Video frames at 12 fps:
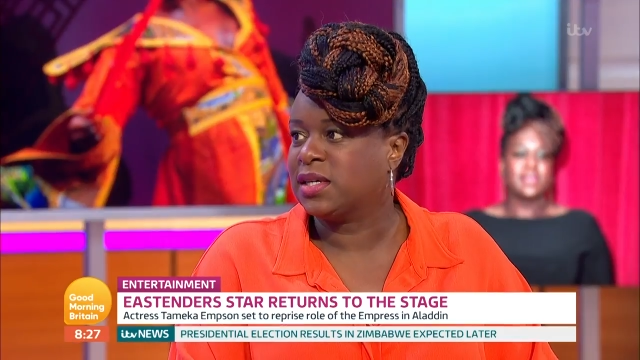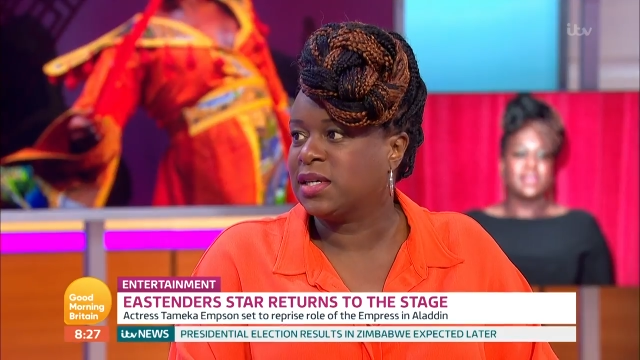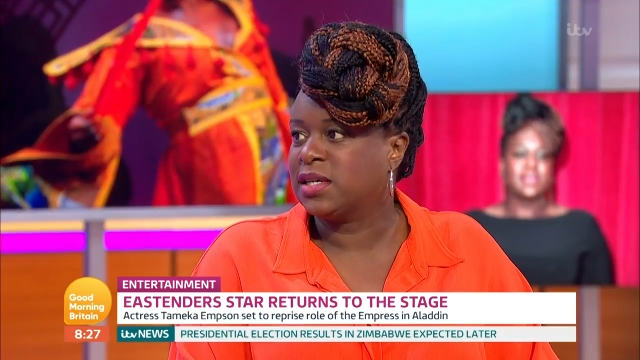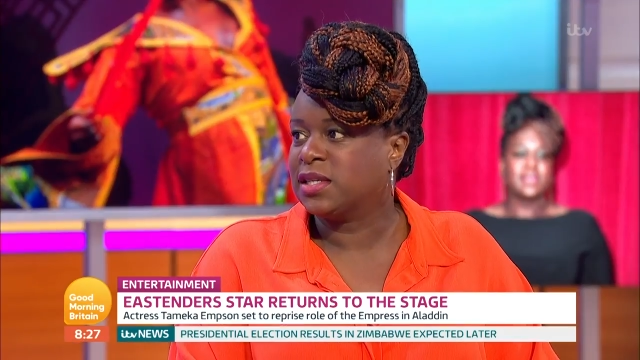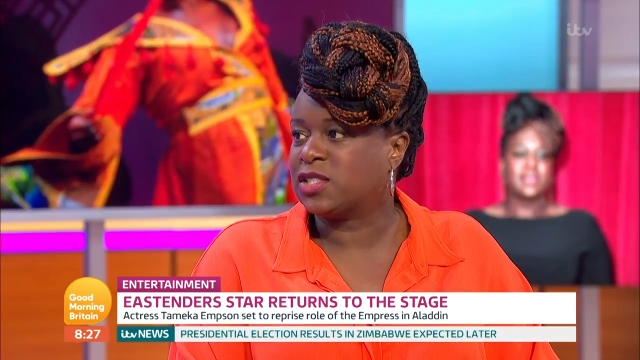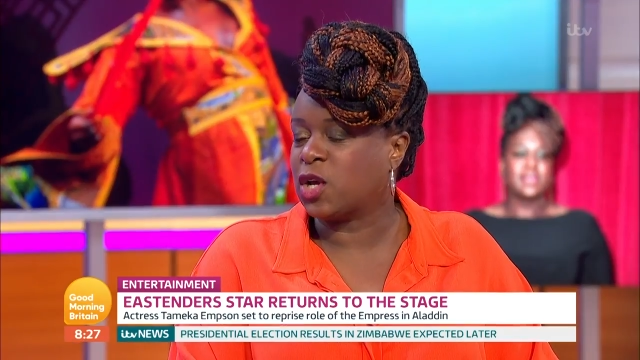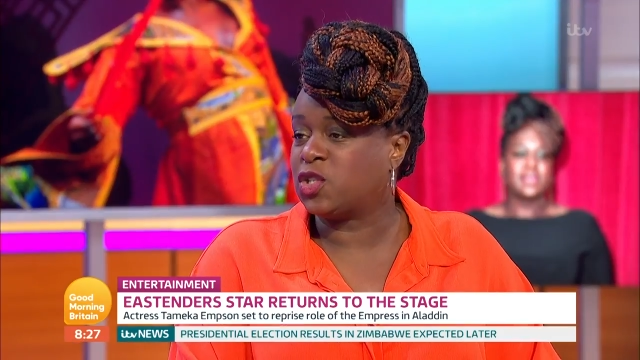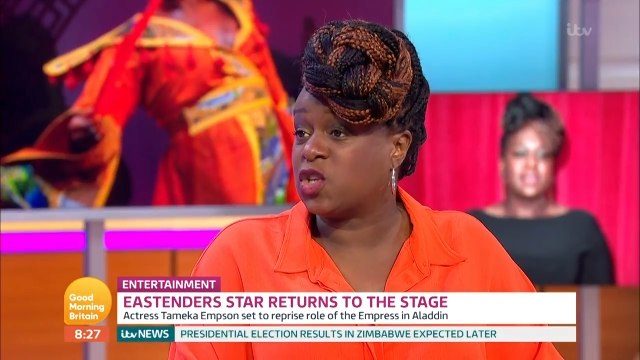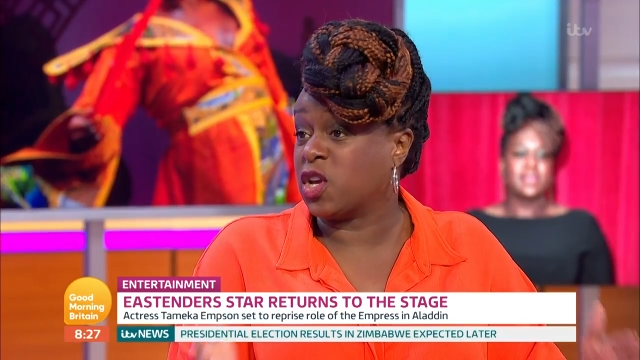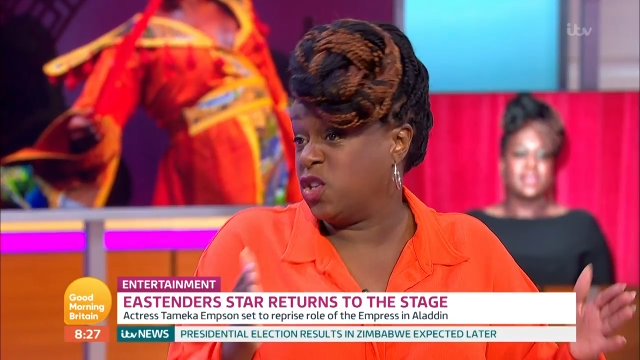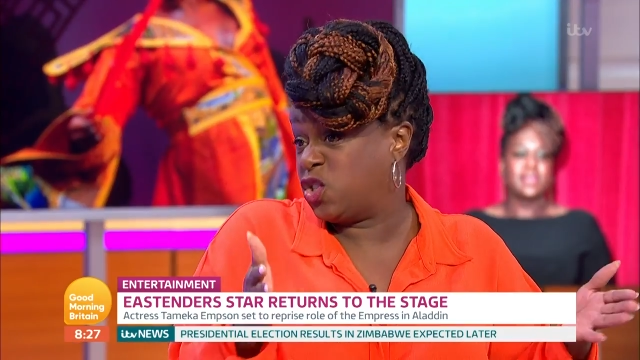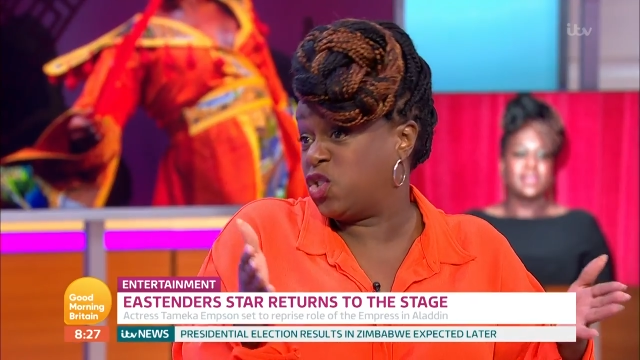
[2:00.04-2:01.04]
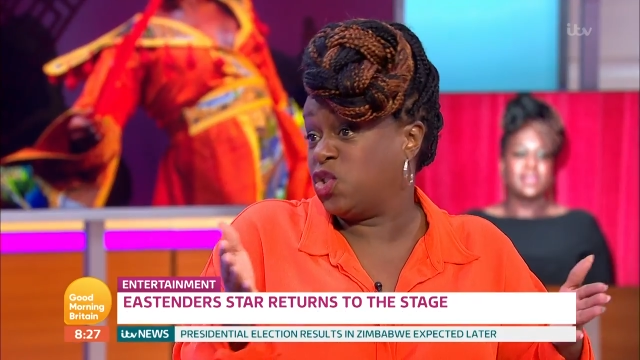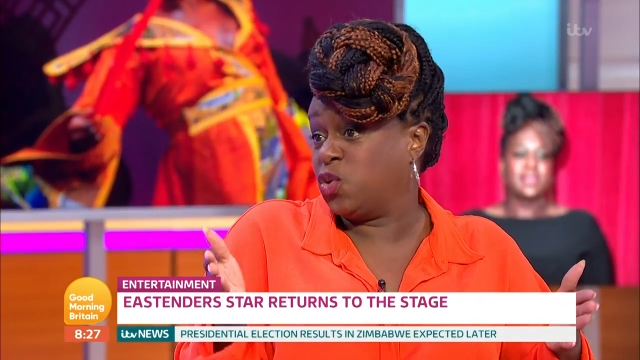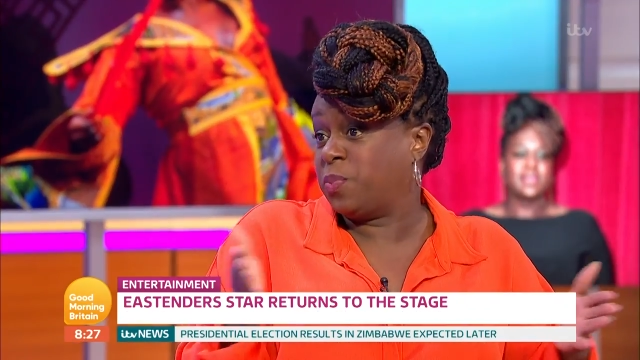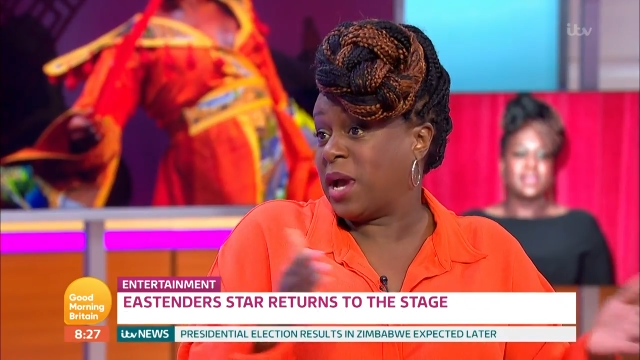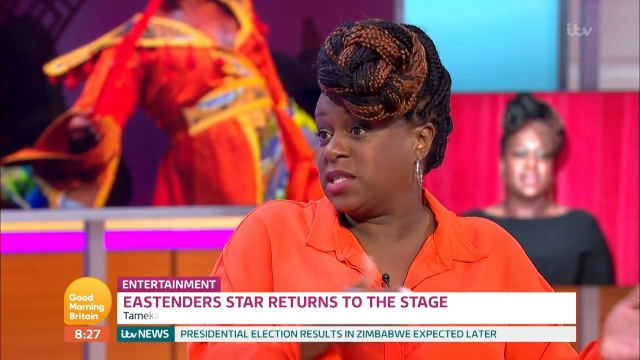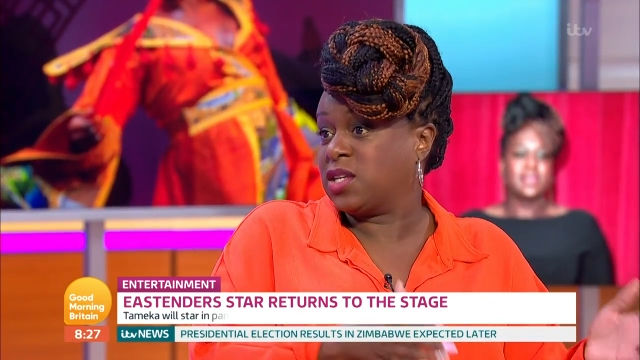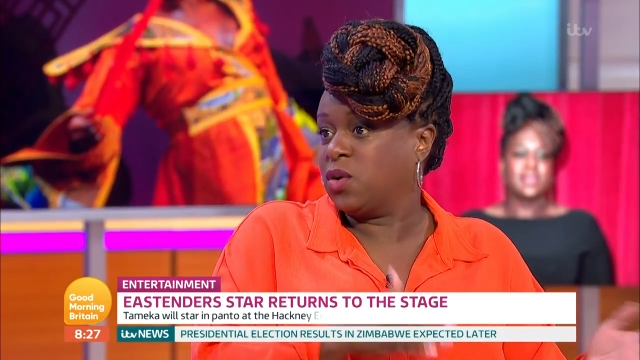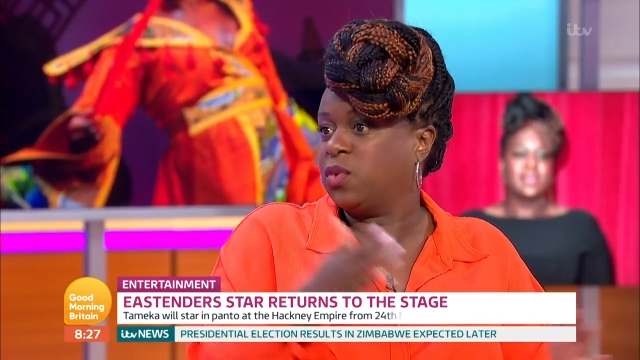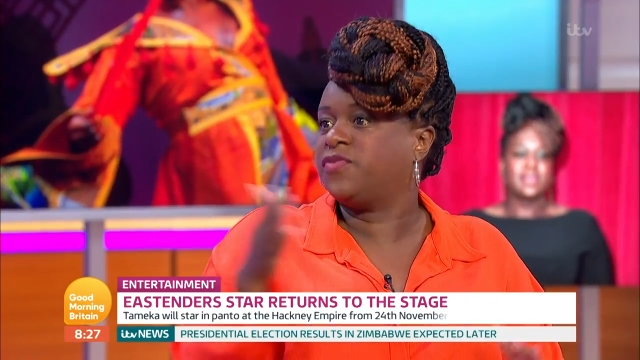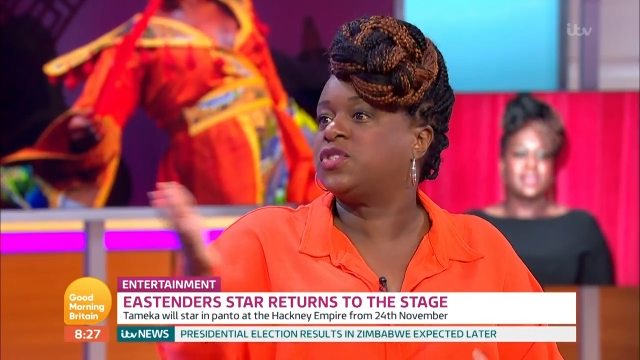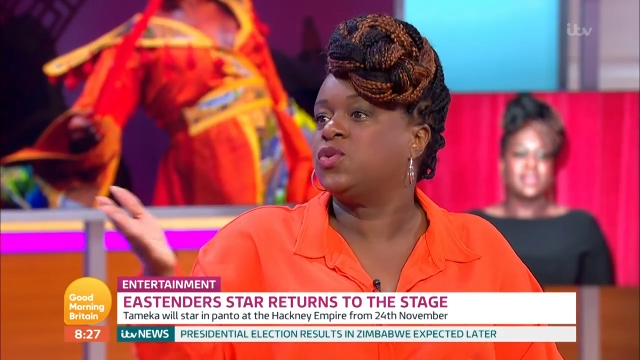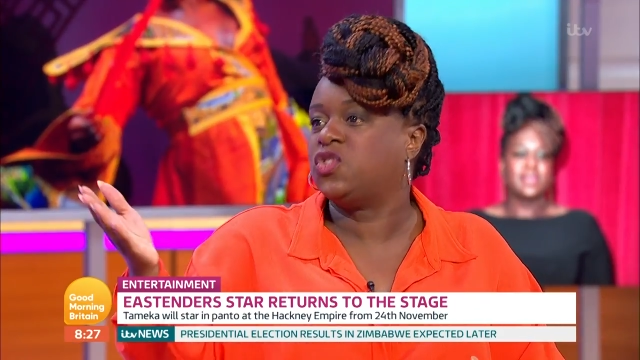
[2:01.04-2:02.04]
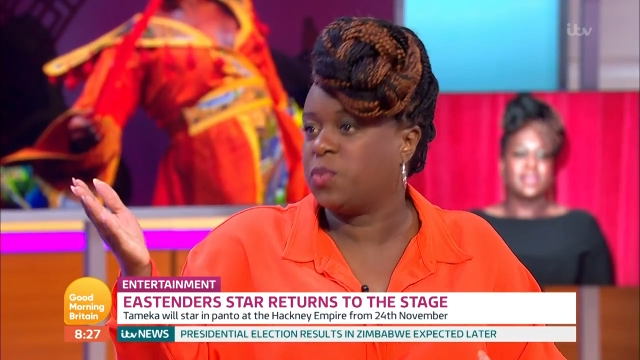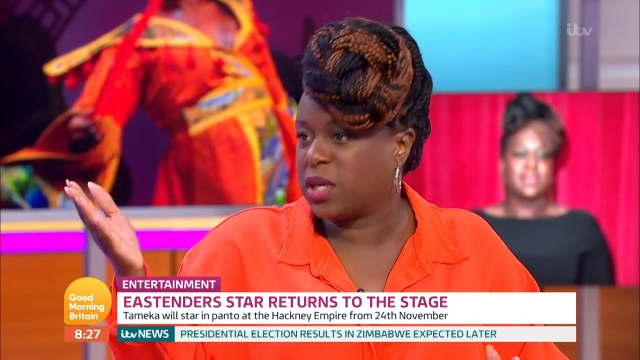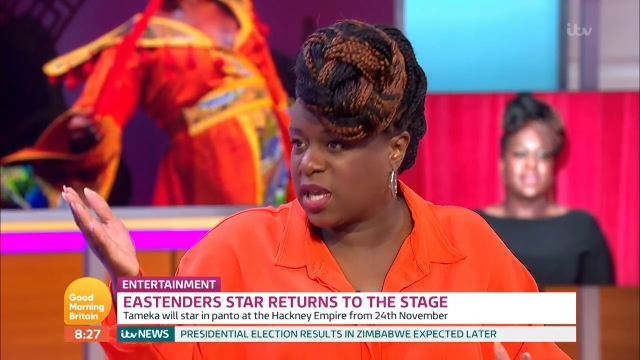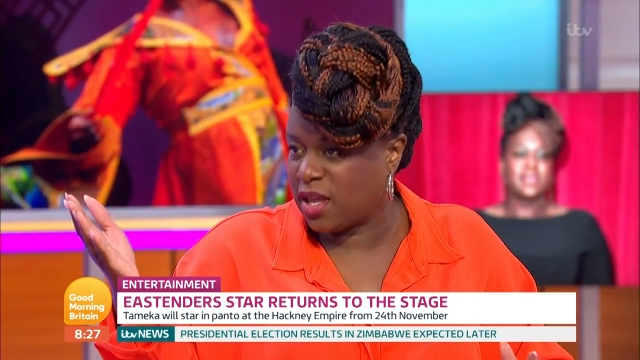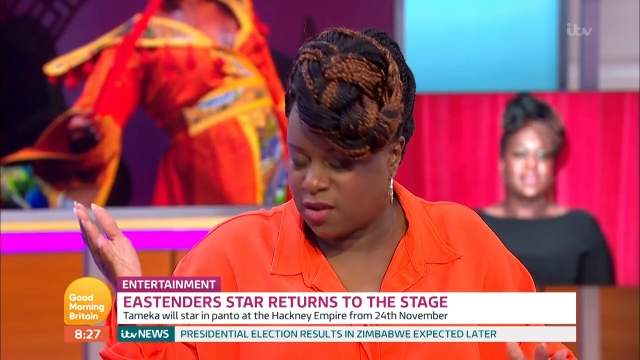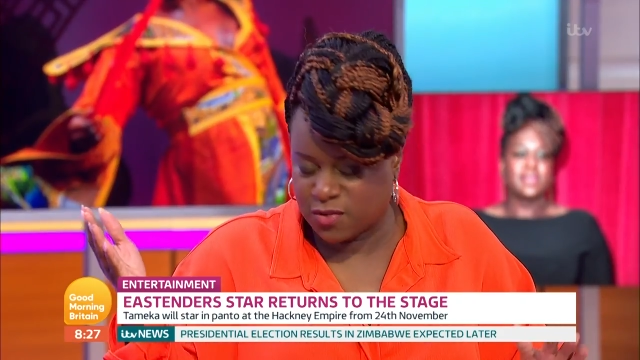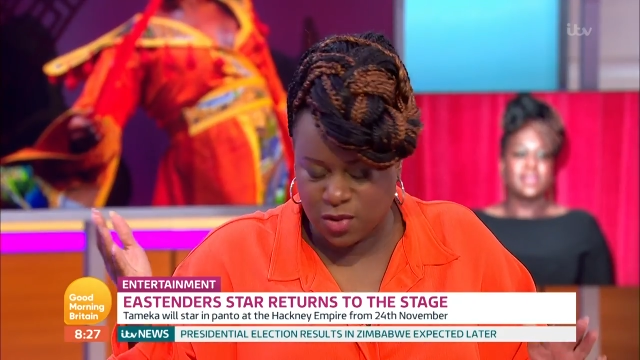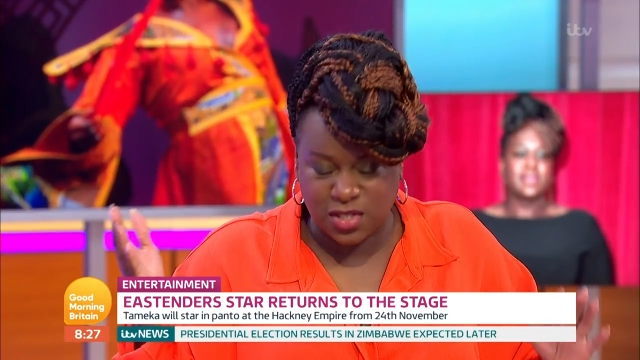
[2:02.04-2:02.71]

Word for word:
Speaker 1: Mm. So I used, to, I used, to, do panto with Susie McKenna, of